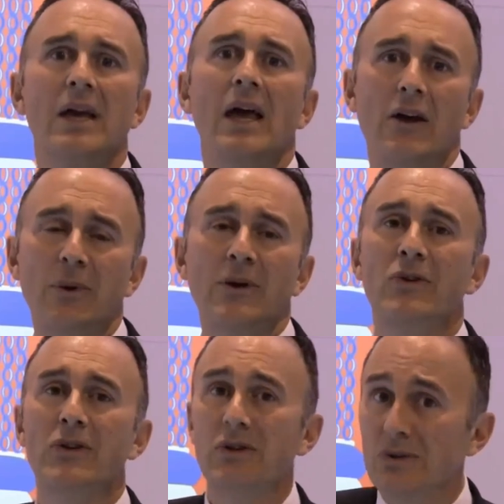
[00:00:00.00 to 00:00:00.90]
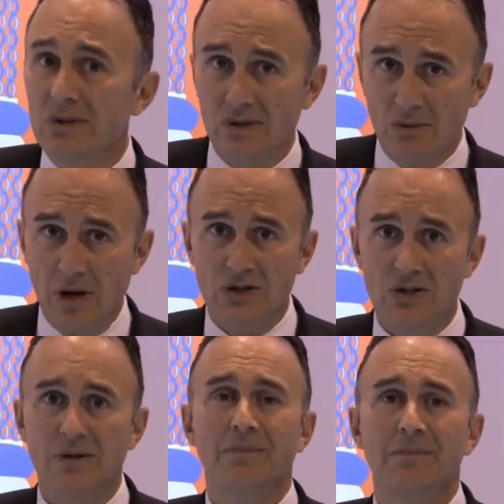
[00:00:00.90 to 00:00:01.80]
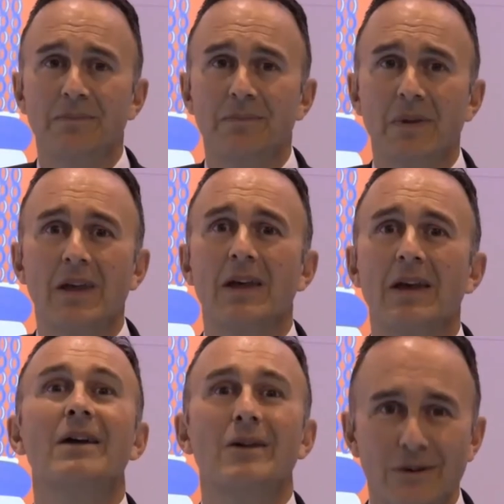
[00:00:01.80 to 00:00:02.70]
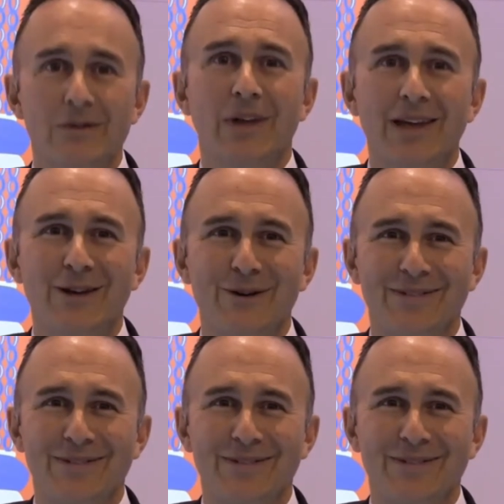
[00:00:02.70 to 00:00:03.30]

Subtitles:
have been reduced so much. Thank you.